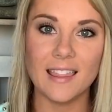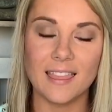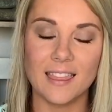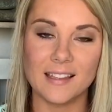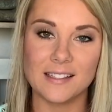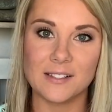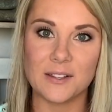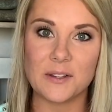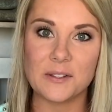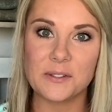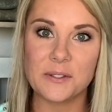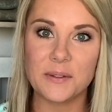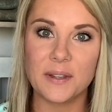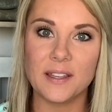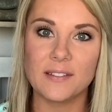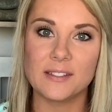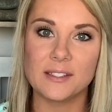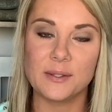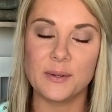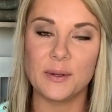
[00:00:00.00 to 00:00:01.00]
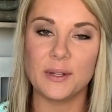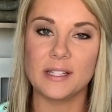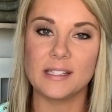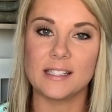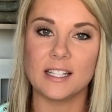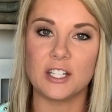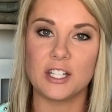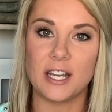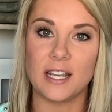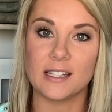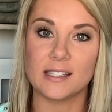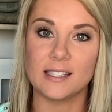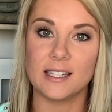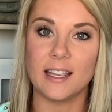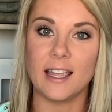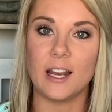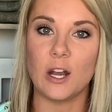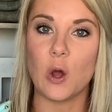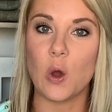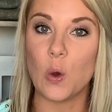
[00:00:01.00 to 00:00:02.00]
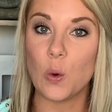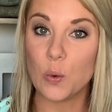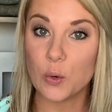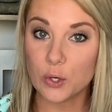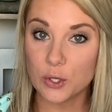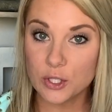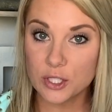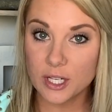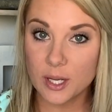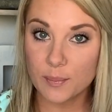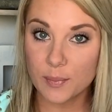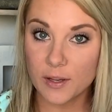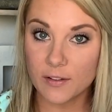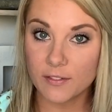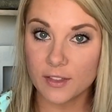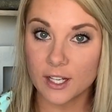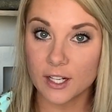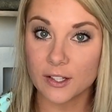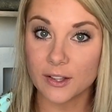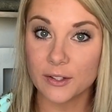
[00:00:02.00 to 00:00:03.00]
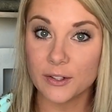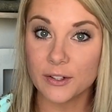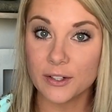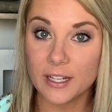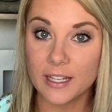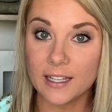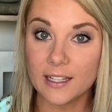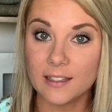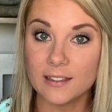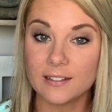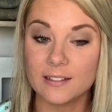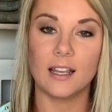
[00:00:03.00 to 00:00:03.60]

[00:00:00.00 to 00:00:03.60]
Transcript: This also gives students a chance to gain ownership of their learning,